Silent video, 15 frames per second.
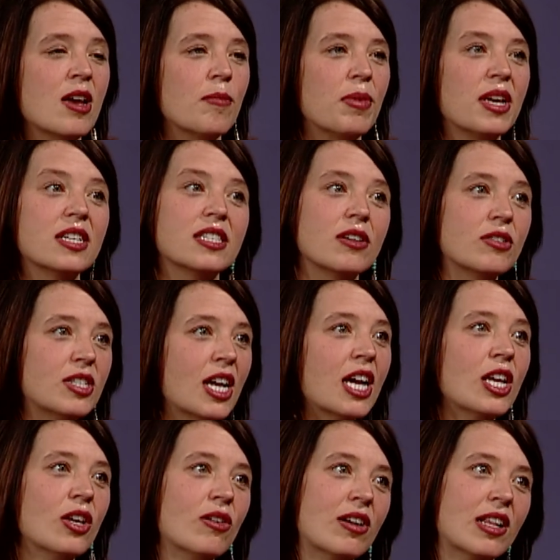Because I'll
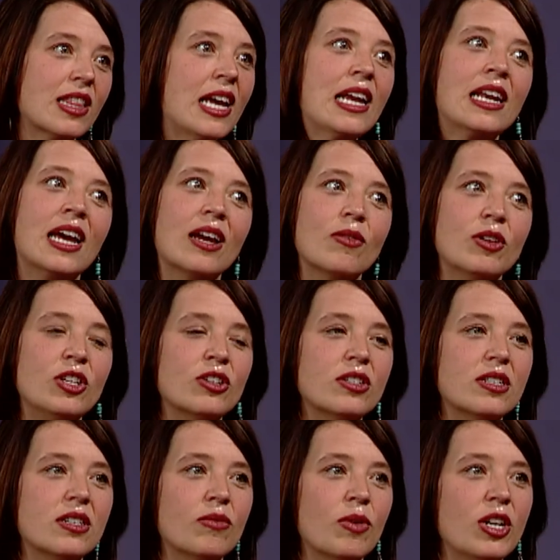tell you, in a late night when you're
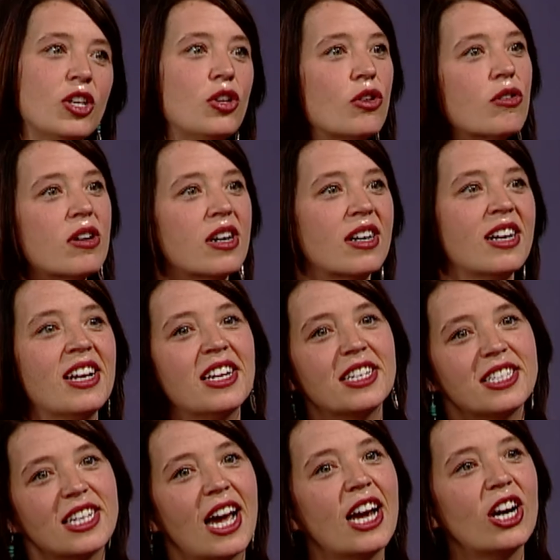when you are
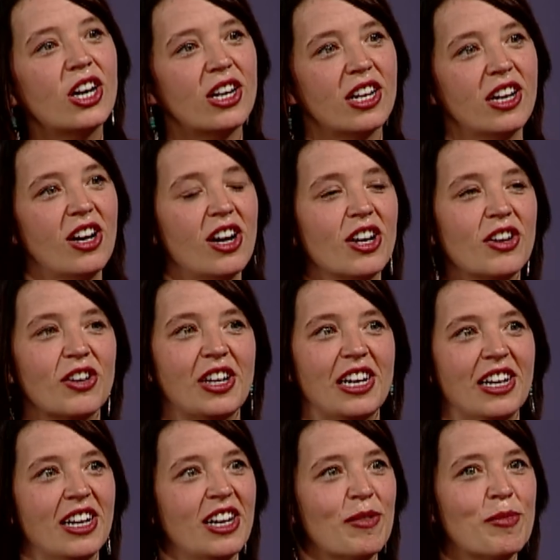tired and
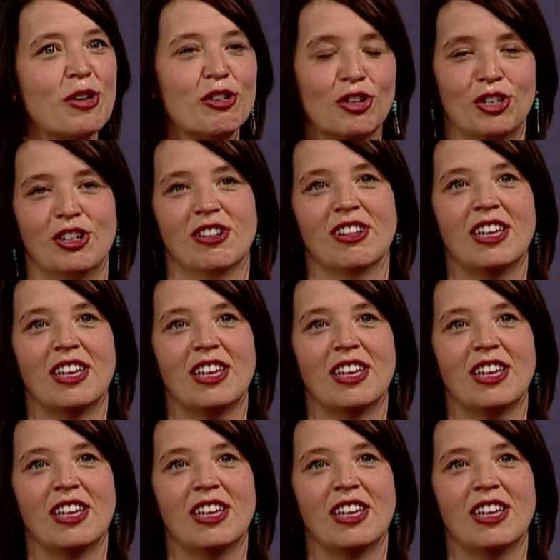hungry and emotional,